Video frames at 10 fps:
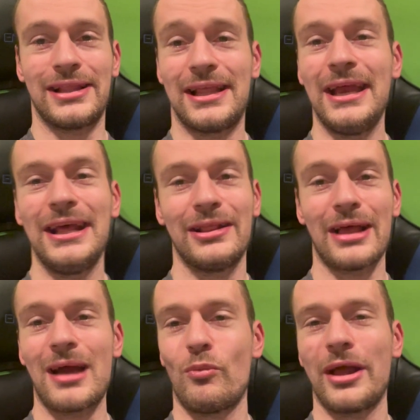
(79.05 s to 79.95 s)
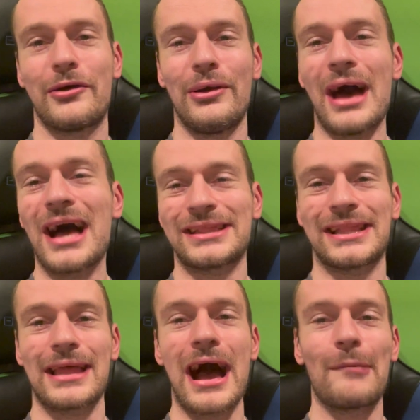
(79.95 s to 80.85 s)
CeeDee Lamb, we could not
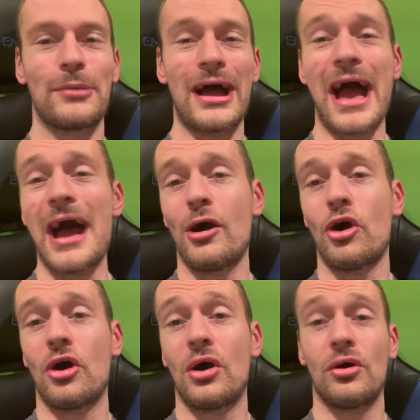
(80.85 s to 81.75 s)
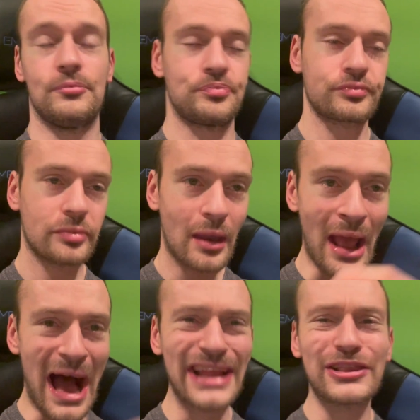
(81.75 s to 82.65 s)
stop at all.
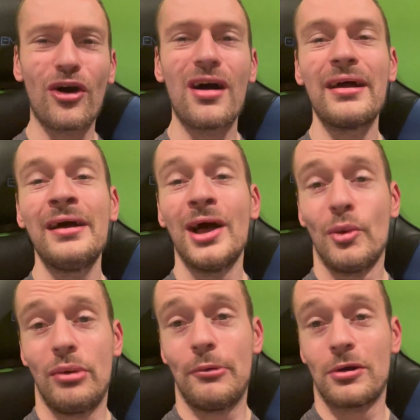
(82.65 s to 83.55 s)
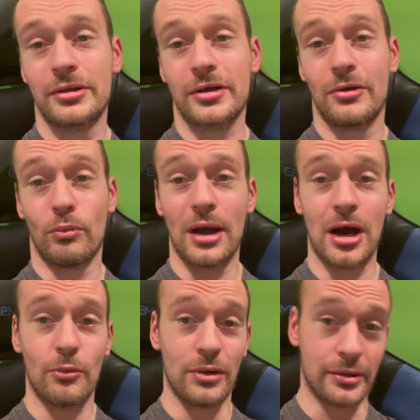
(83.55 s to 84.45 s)
I thought we would have done
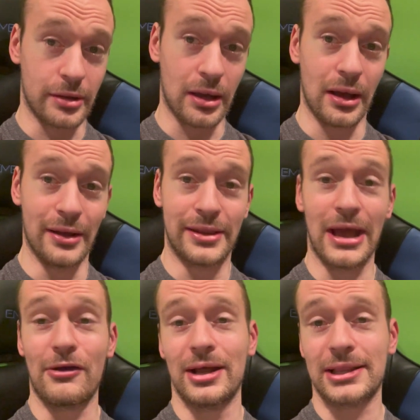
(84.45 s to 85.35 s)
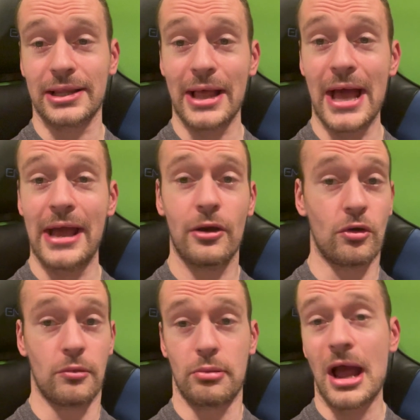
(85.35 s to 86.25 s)
well with Darius Slay
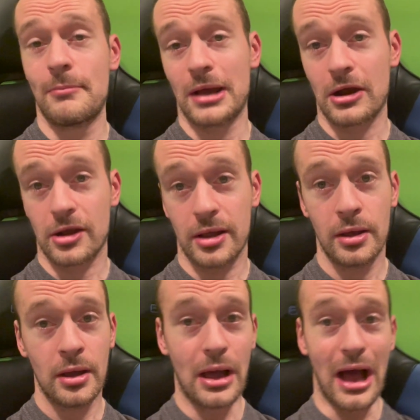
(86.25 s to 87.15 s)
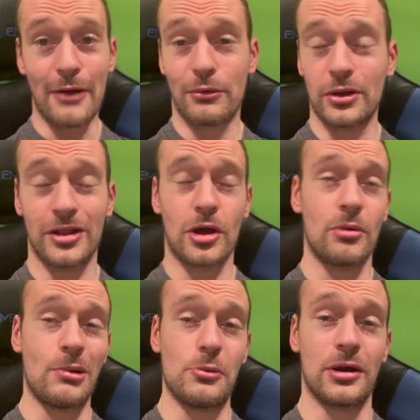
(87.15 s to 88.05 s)
or Bradbury. I really thought
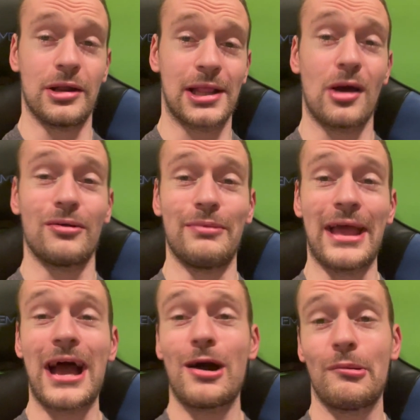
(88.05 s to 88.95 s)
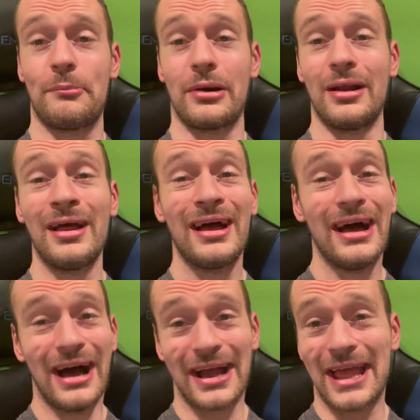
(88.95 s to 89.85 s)
we were going to shut him down, but
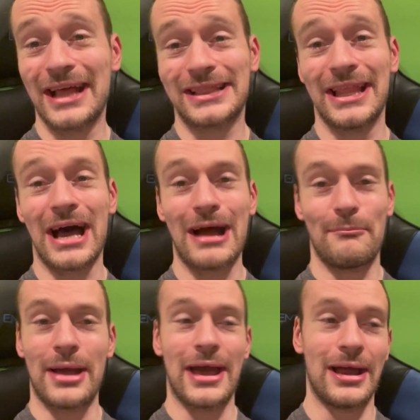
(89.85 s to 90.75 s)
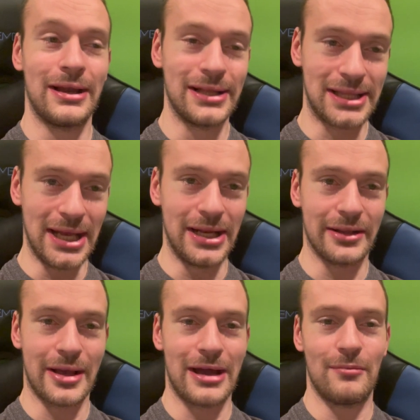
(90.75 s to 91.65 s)
I guess not, man. CeeDee
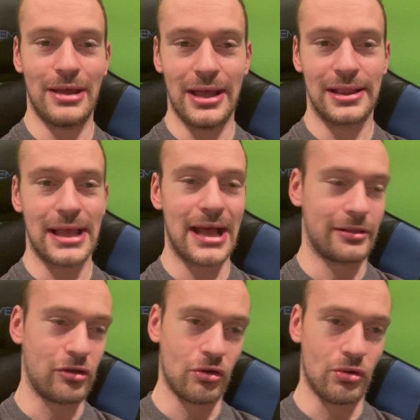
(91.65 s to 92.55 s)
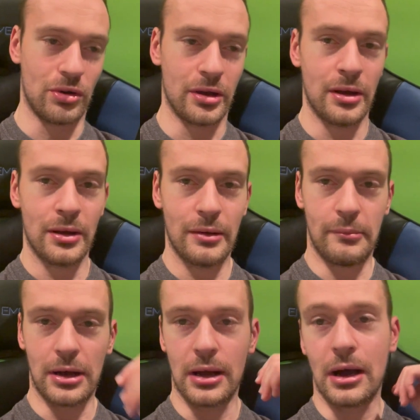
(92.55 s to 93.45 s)
Lamb is that dude.
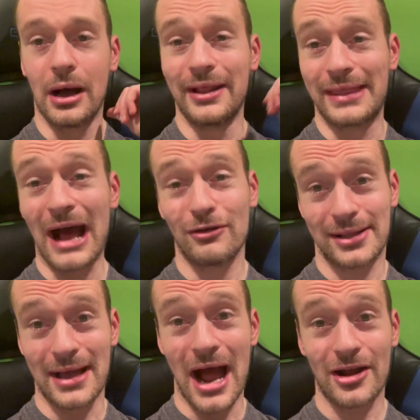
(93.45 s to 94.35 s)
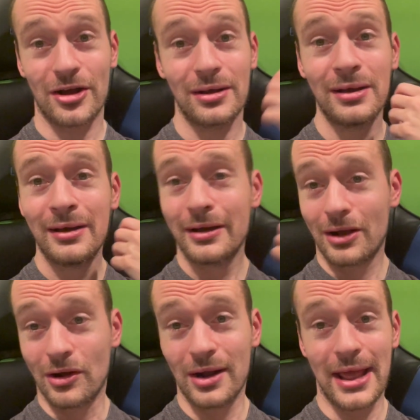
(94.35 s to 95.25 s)
But Dallas Goedert,
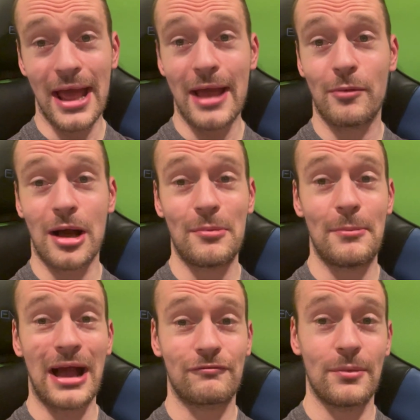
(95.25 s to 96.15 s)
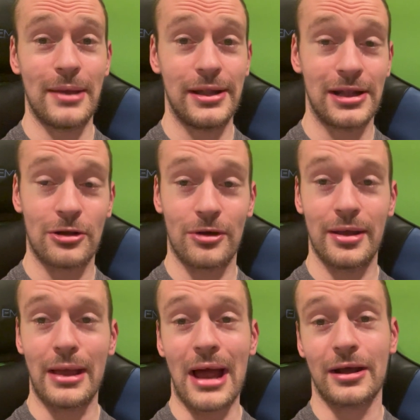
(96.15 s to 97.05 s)
good game coming back from
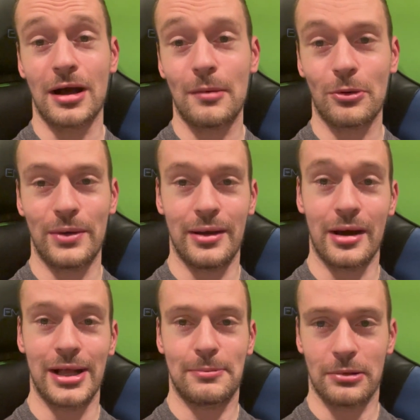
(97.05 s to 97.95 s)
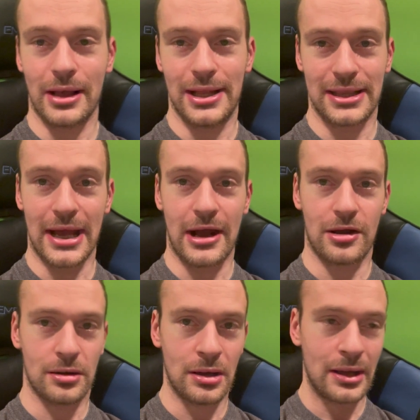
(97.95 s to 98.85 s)
injury. Had a couple nice plays
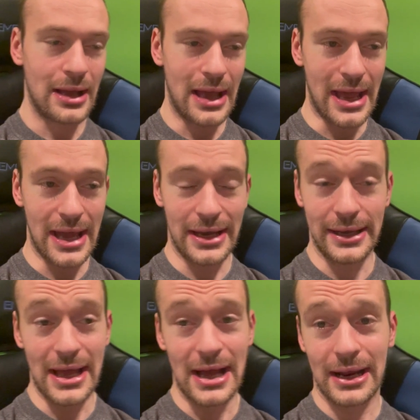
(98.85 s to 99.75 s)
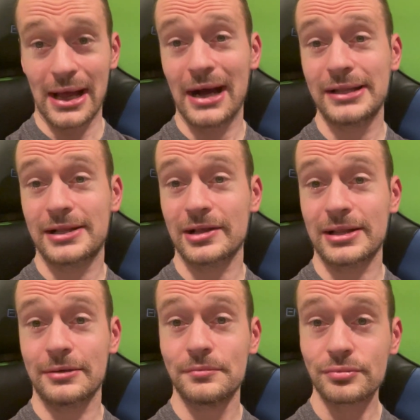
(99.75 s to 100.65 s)
there. And yeah, guys,
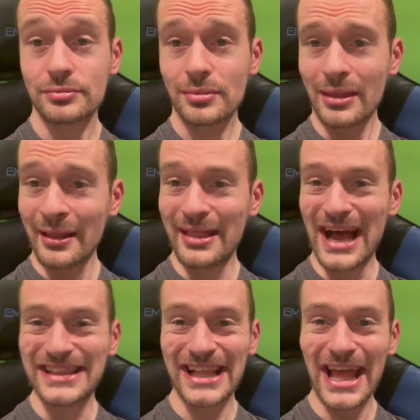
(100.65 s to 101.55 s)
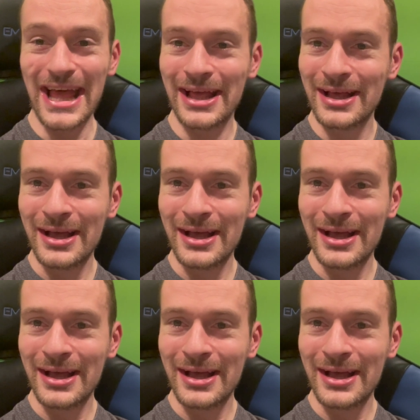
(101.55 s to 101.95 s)
that's it.